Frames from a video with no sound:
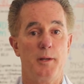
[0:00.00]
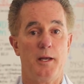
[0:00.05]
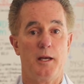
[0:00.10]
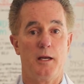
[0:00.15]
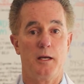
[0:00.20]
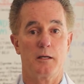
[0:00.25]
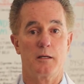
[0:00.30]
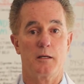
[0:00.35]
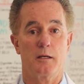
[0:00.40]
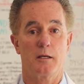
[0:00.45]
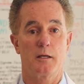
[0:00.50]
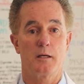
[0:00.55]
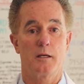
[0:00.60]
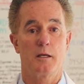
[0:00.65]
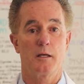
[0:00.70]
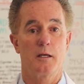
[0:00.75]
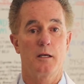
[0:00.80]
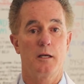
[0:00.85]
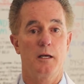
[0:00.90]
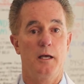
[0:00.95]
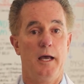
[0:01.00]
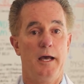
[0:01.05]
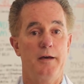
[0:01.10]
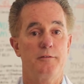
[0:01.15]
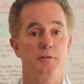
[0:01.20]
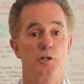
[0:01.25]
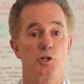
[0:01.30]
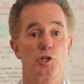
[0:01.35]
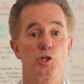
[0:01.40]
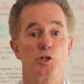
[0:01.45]
pain,
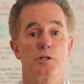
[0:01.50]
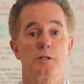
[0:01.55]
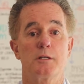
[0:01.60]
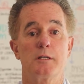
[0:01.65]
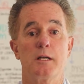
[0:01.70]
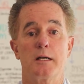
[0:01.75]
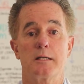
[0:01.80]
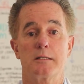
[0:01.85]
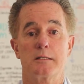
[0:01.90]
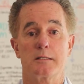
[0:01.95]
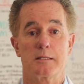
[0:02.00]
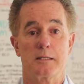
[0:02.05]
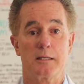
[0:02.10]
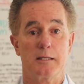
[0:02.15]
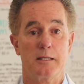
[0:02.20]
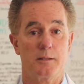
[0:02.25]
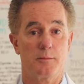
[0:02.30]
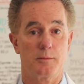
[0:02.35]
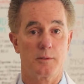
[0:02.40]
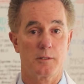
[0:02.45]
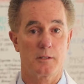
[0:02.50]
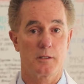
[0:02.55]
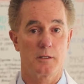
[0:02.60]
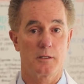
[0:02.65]
having a good night's sleep,